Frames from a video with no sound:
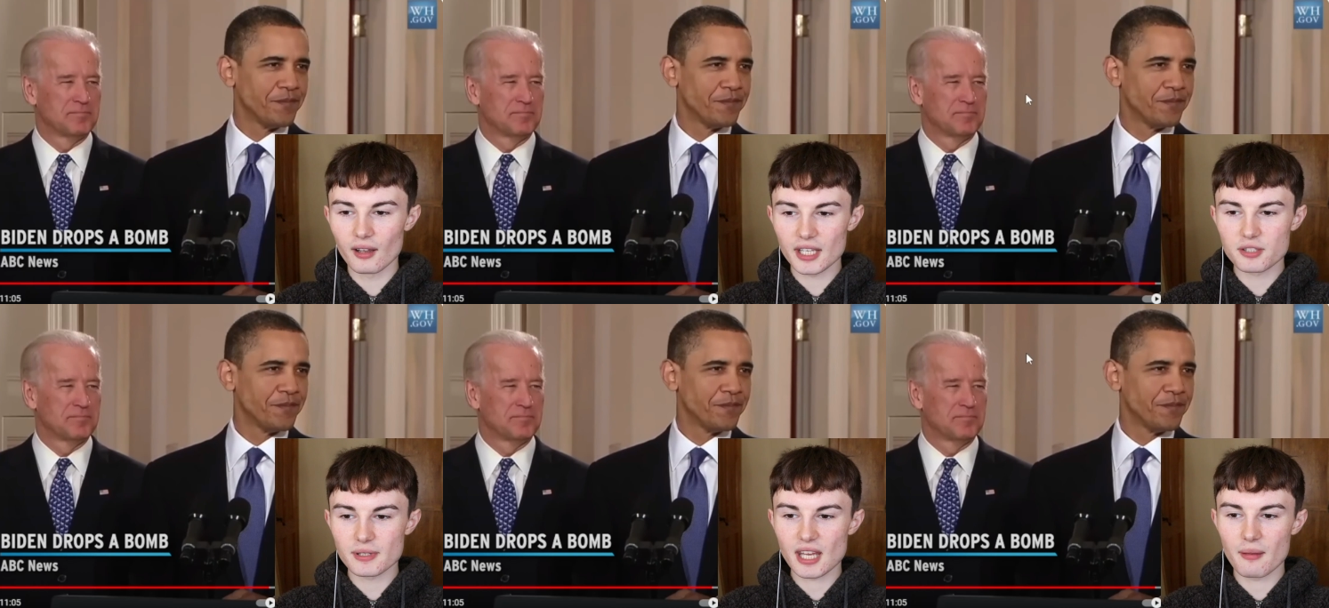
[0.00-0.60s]
Speaker 1: Oh,
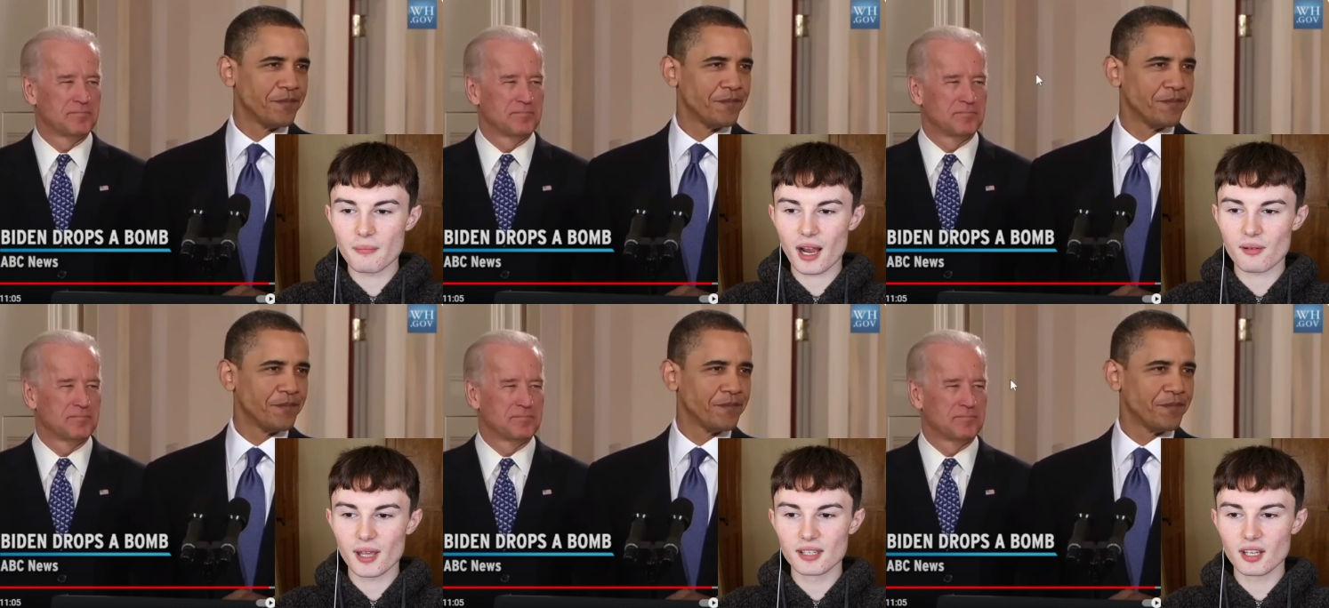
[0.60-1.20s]
this was him
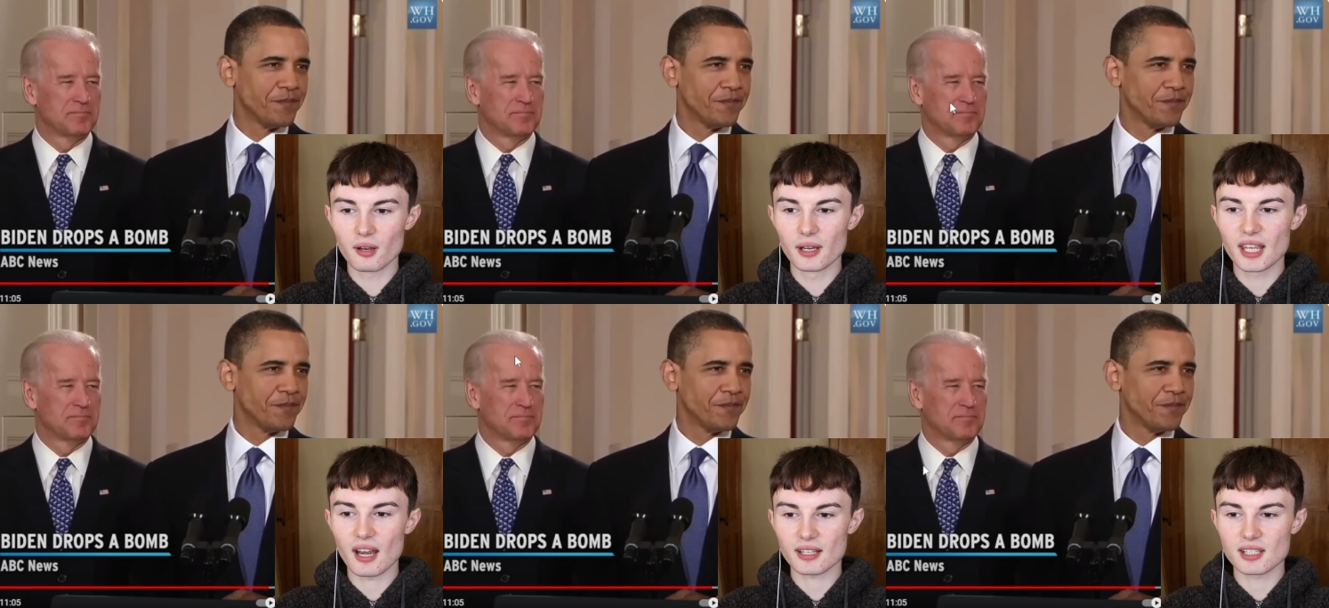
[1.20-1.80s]
back when, you know, he
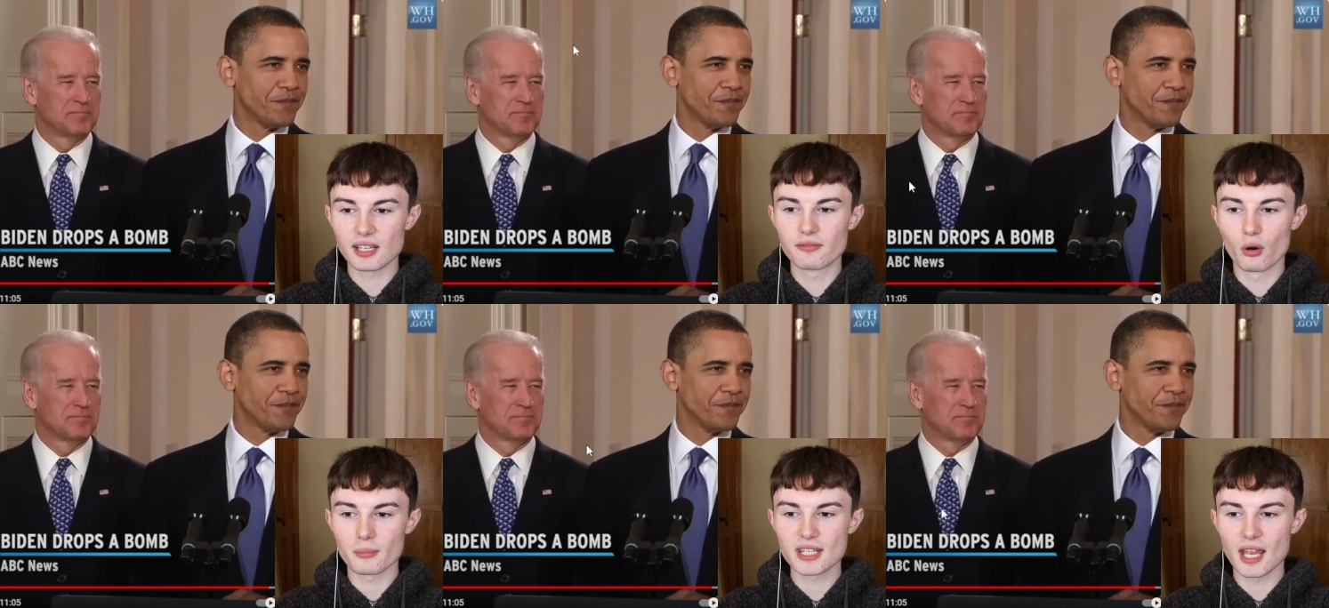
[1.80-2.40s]
could actually form a